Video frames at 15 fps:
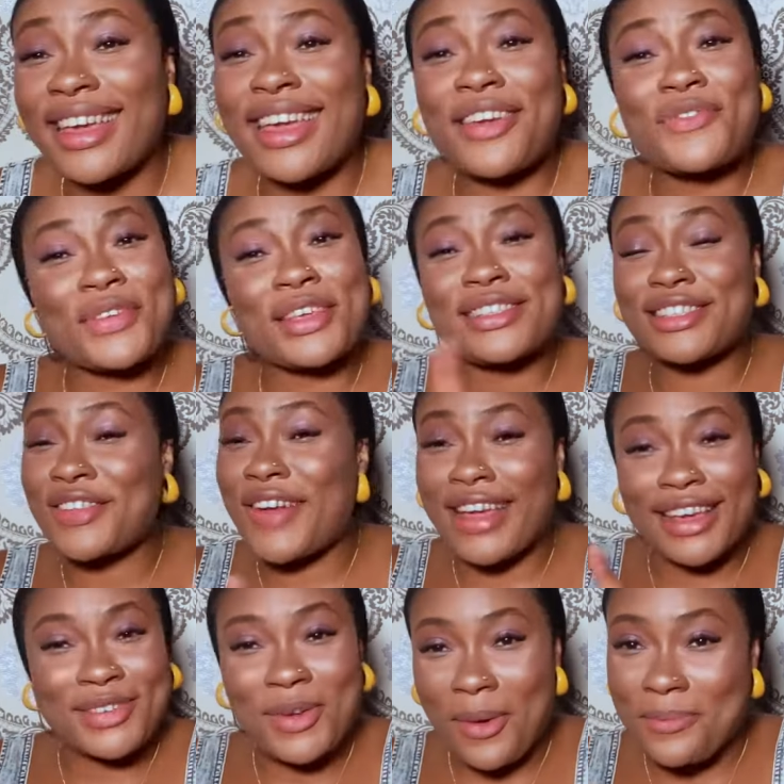if it's not
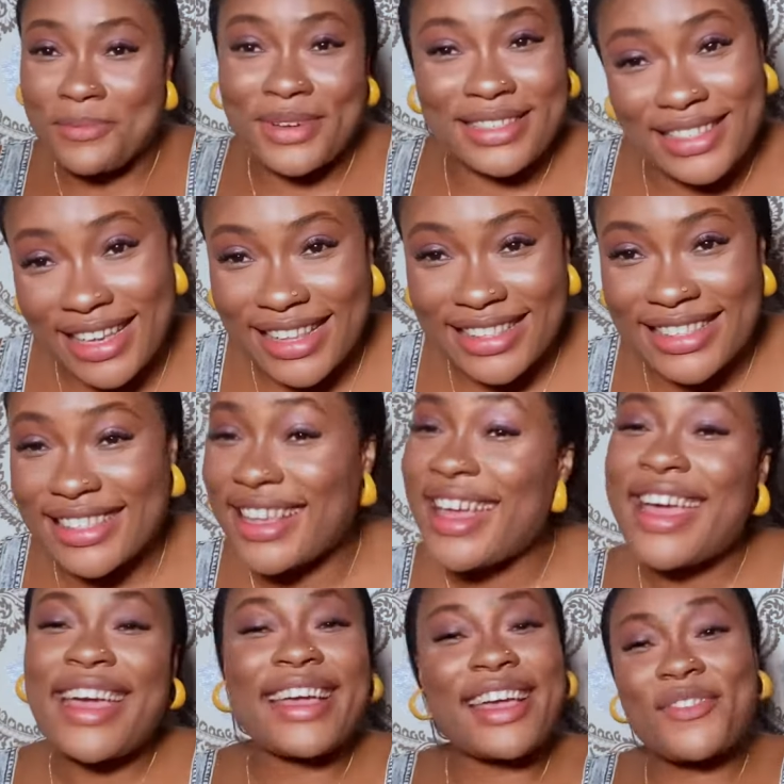in your budget,
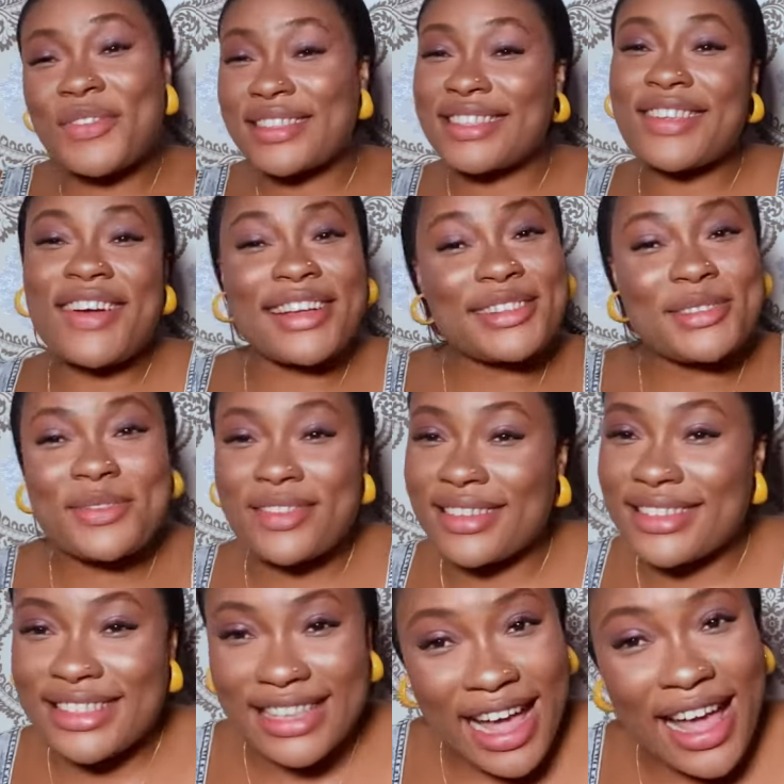if it's not a do or
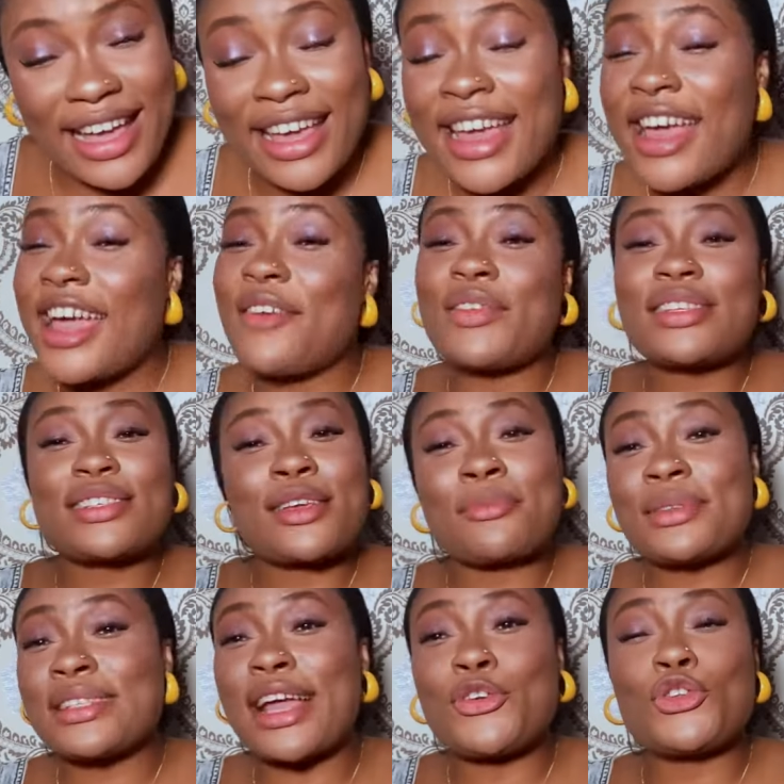die, if it's
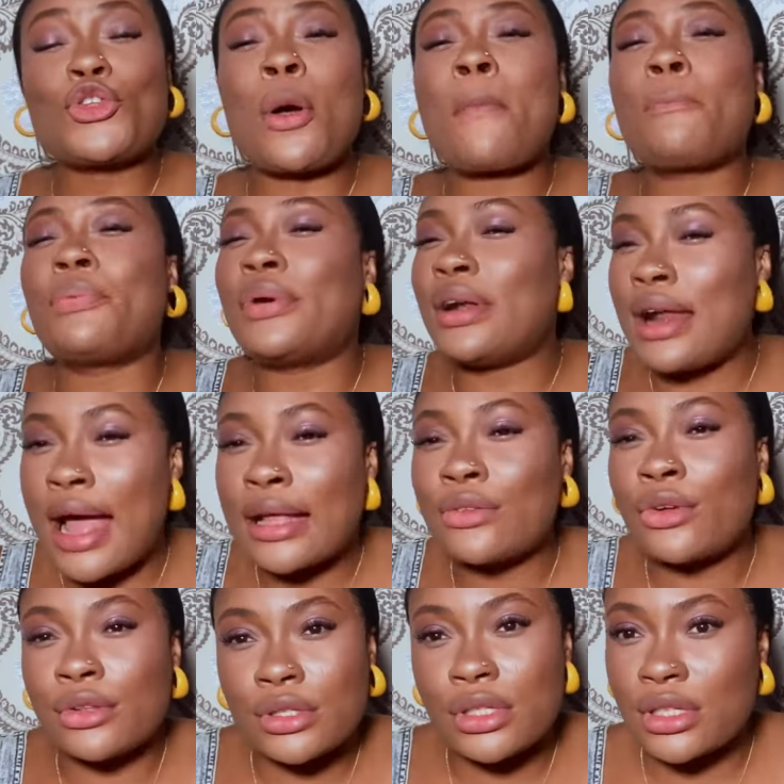something that you don't
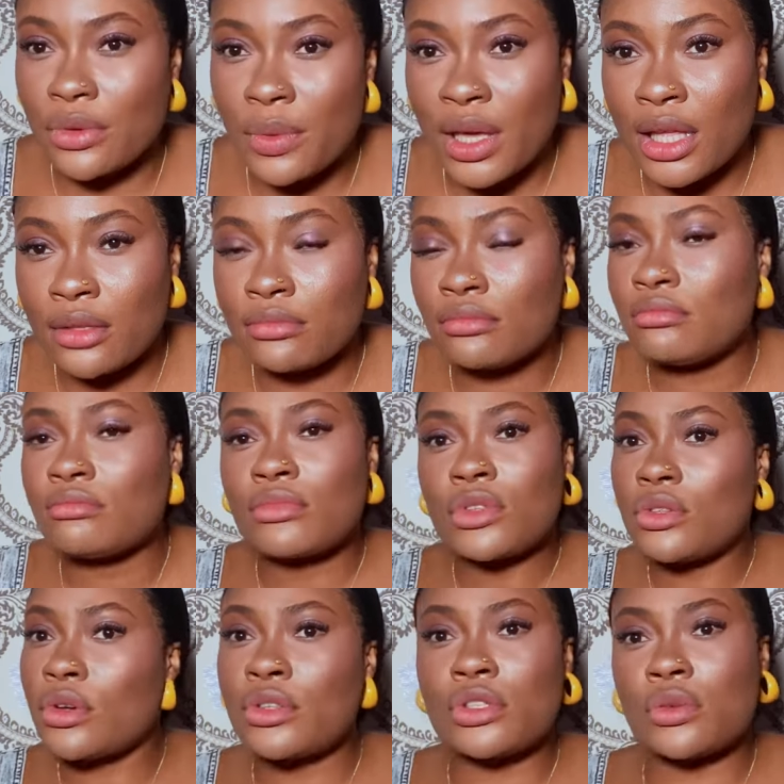plan on doing,
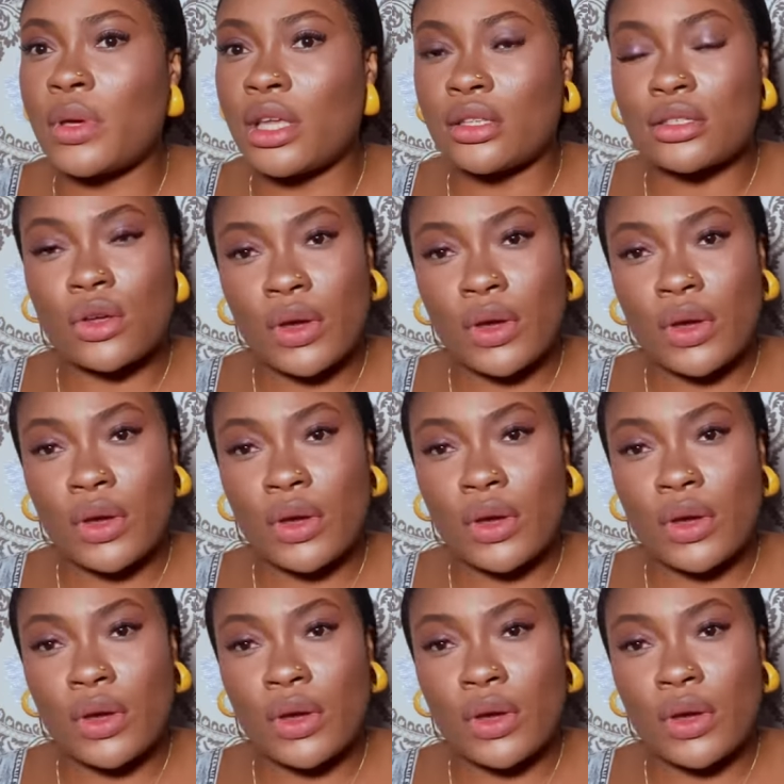don't do it.